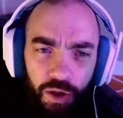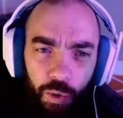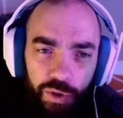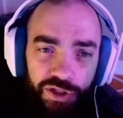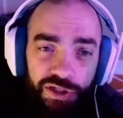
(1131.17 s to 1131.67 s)

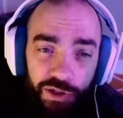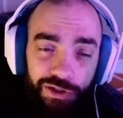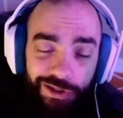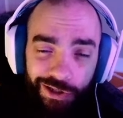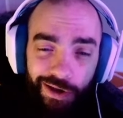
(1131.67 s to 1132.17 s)
which just
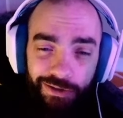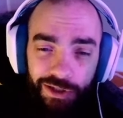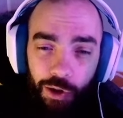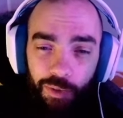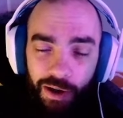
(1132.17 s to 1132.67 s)
goes to show how
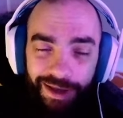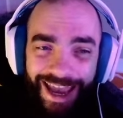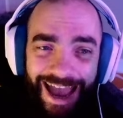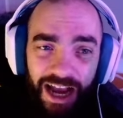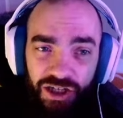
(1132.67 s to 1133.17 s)
slow Bobby
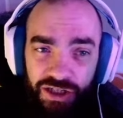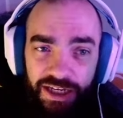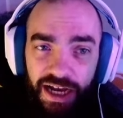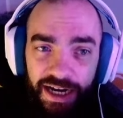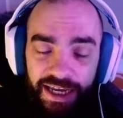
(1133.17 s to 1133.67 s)
actually
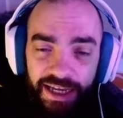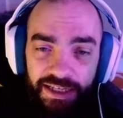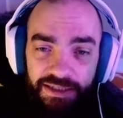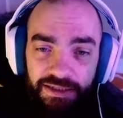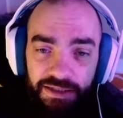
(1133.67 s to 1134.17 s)
kind of
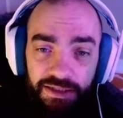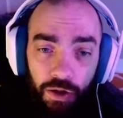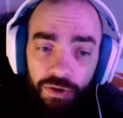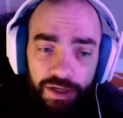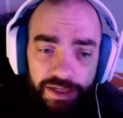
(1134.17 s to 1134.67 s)
is. He's
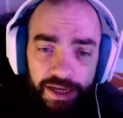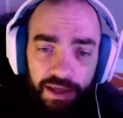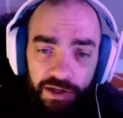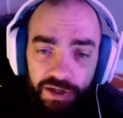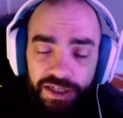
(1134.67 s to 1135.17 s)
holding it
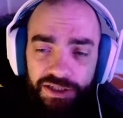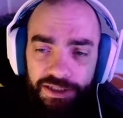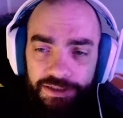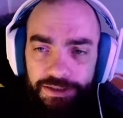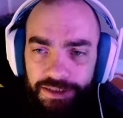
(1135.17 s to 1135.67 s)
together. He's
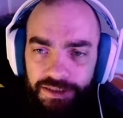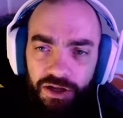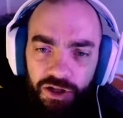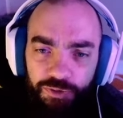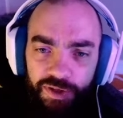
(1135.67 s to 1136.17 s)
just his
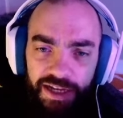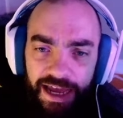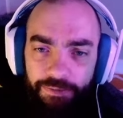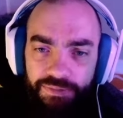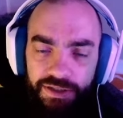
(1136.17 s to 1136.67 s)
ultimate
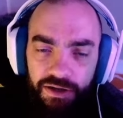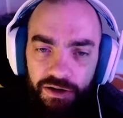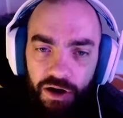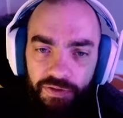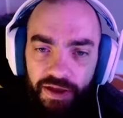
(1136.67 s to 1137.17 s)
laps are
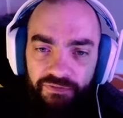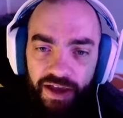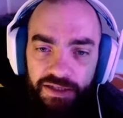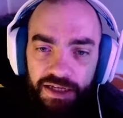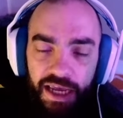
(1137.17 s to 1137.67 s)
not that
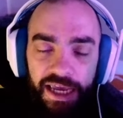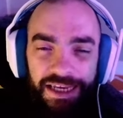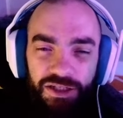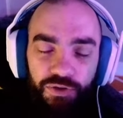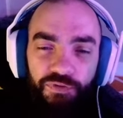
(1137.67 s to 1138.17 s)
fast.
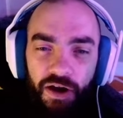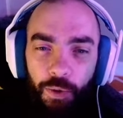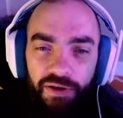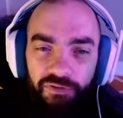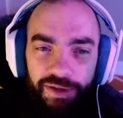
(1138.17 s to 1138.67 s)
He's too far
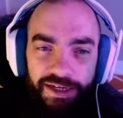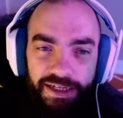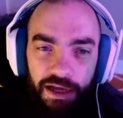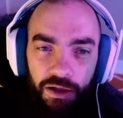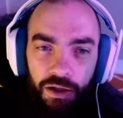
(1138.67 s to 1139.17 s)
away for me to
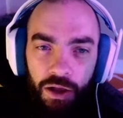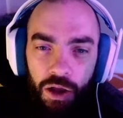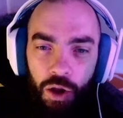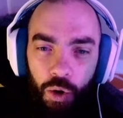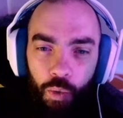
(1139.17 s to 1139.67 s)
tell
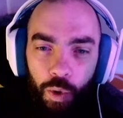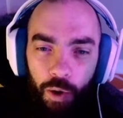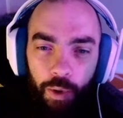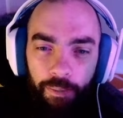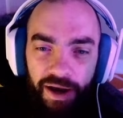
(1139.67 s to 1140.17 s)

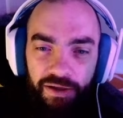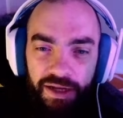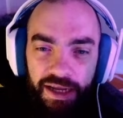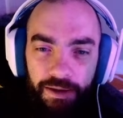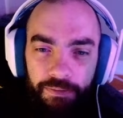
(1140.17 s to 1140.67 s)
where we're better
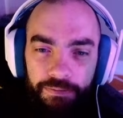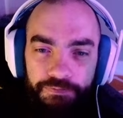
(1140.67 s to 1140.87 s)
than him.